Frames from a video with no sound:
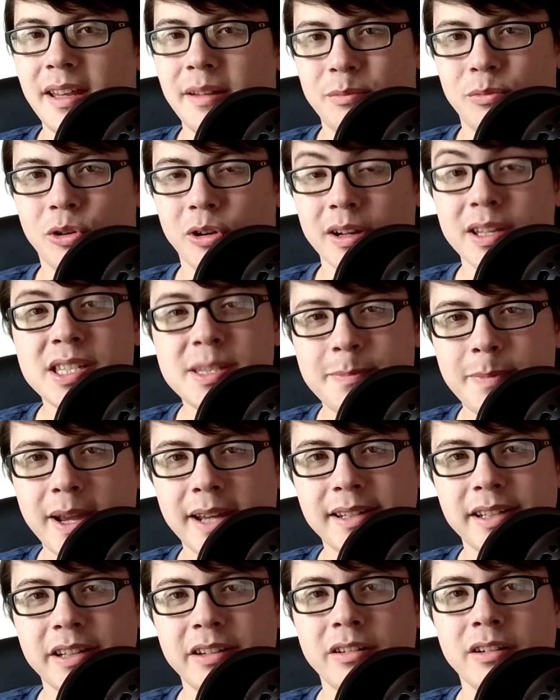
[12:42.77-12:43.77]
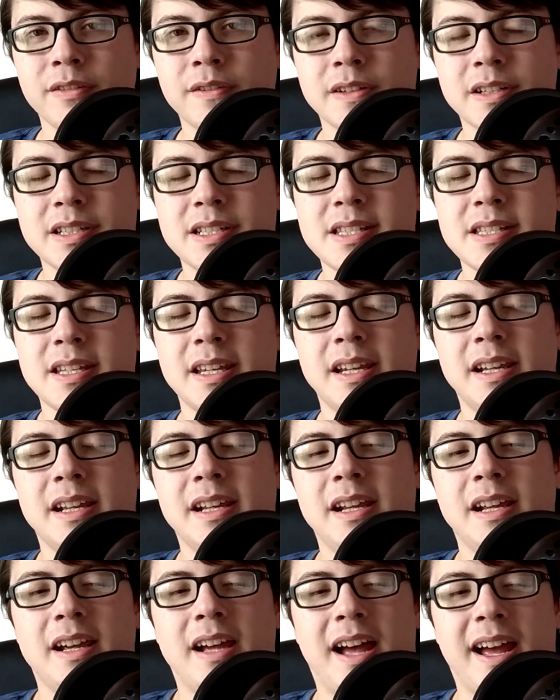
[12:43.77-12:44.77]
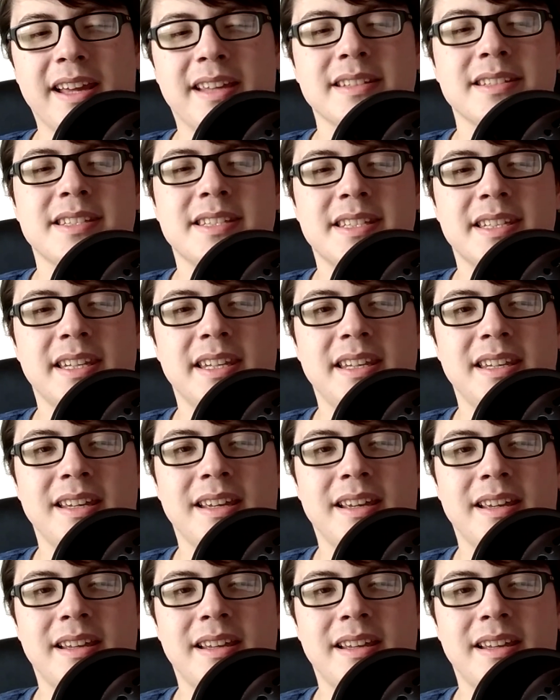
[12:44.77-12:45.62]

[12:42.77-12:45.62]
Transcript: more expanded universe. I can see